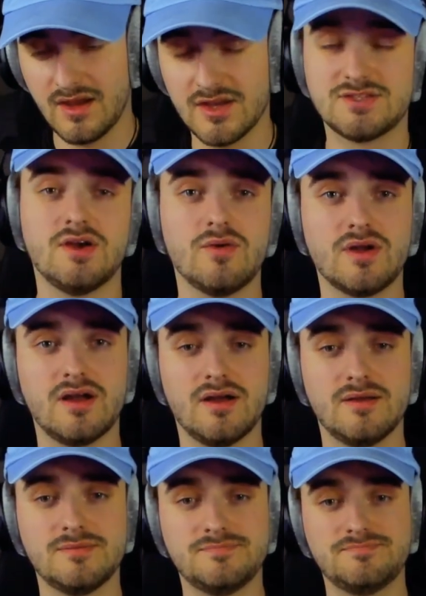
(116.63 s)
Ahsoka
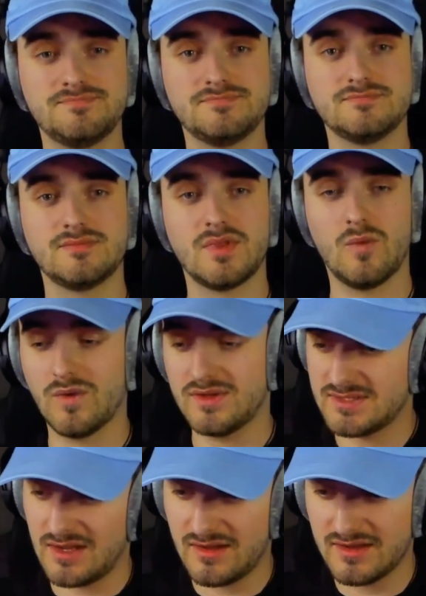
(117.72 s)

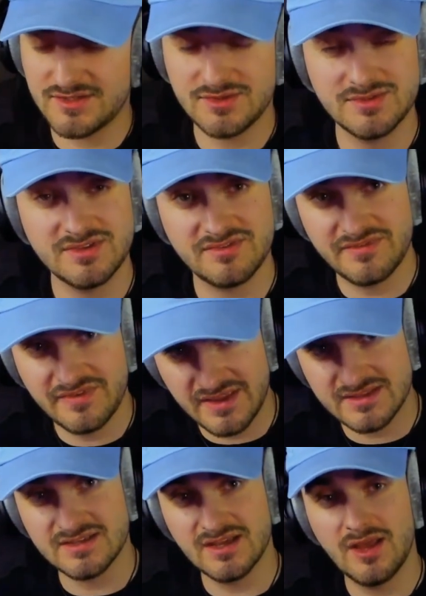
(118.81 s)
went on to
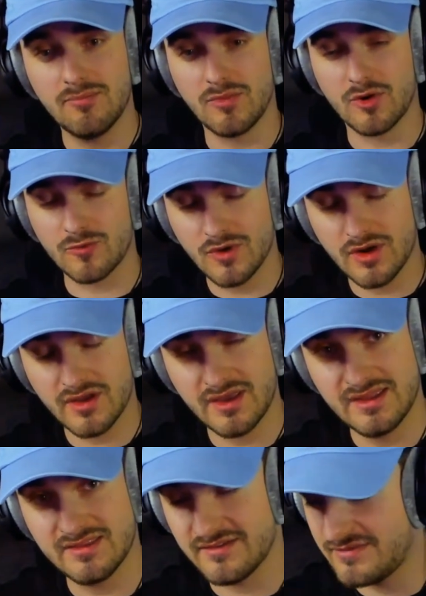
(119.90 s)
defeat Maruk
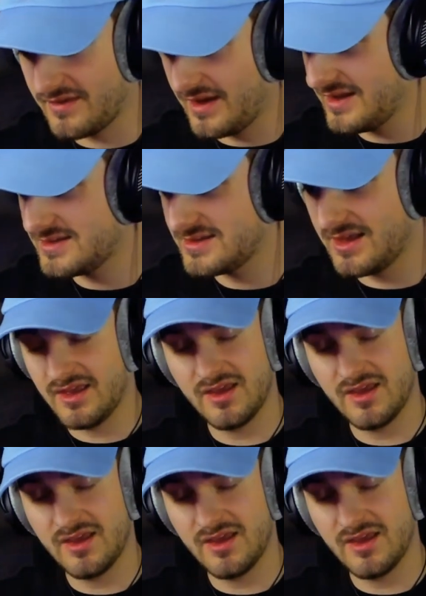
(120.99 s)
in the fight,